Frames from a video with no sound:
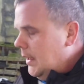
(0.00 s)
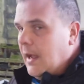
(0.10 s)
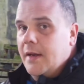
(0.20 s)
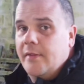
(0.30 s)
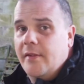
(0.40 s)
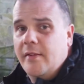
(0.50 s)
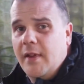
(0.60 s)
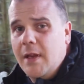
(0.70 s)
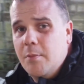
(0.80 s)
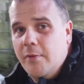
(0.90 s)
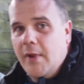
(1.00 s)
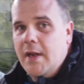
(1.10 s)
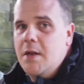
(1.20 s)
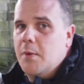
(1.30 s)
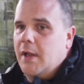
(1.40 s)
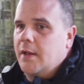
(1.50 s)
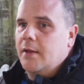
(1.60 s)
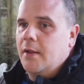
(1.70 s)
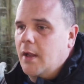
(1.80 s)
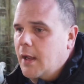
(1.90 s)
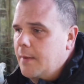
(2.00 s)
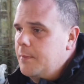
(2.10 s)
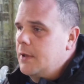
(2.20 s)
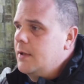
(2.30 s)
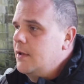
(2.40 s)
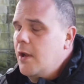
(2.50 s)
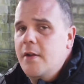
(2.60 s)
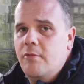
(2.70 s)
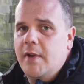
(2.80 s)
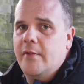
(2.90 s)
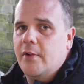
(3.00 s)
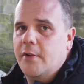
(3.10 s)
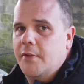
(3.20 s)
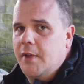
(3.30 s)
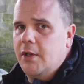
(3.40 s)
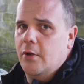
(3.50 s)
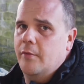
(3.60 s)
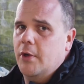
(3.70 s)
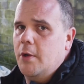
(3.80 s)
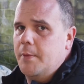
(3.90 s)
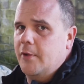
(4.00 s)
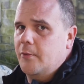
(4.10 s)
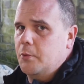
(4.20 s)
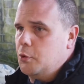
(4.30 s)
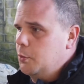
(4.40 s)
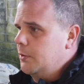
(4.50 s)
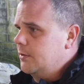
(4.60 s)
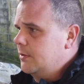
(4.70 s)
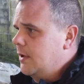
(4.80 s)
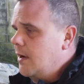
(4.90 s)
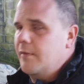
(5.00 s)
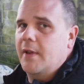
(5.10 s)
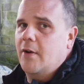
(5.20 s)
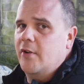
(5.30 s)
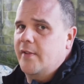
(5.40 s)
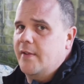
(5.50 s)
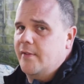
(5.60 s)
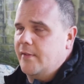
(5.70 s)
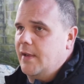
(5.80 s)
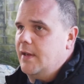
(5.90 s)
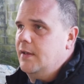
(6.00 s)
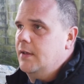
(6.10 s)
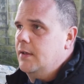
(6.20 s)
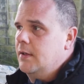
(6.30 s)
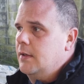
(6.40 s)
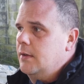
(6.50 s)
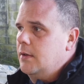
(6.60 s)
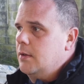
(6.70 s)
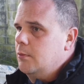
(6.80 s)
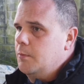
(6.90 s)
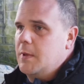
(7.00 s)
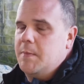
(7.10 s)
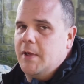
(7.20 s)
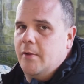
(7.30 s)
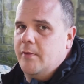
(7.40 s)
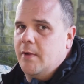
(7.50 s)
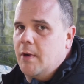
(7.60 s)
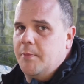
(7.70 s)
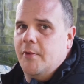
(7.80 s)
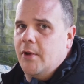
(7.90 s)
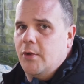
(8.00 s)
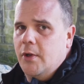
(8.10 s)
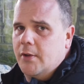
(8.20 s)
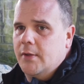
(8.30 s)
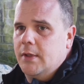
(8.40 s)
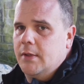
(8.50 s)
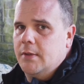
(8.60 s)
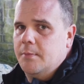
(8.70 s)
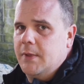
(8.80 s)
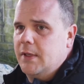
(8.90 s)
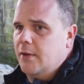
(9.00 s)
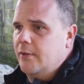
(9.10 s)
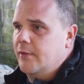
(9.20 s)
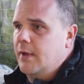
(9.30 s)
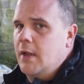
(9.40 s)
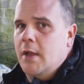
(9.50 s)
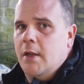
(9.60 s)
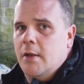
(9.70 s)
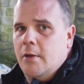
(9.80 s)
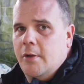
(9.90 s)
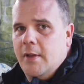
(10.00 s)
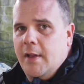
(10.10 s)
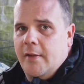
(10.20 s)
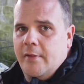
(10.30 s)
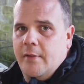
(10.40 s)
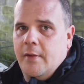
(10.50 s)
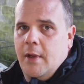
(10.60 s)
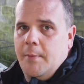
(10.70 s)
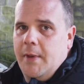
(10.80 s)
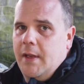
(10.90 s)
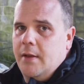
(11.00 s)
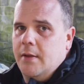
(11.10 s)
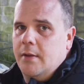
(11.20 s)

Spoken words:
And it's the same with anywhere. The only reason I can think of an urban explorer would cover their identity would be because they're up to no good. Because look at this up here.